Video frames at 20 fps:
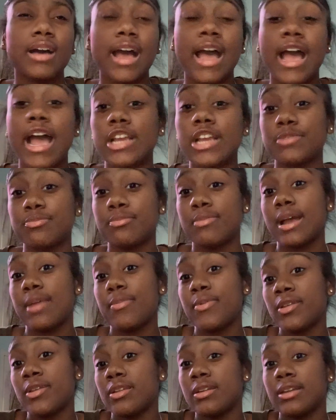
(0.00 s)
I my
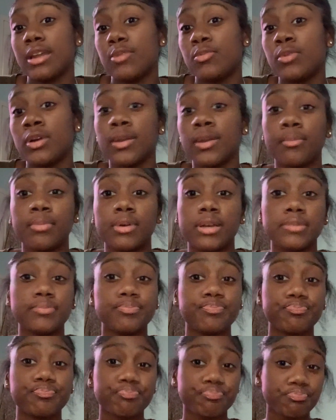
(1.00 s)
opinion, I won, but
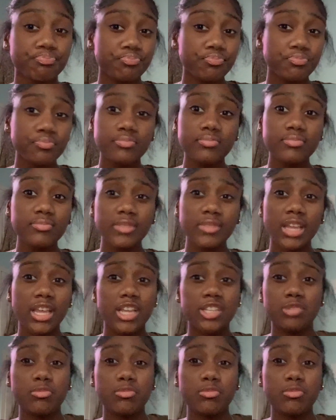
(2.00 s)
as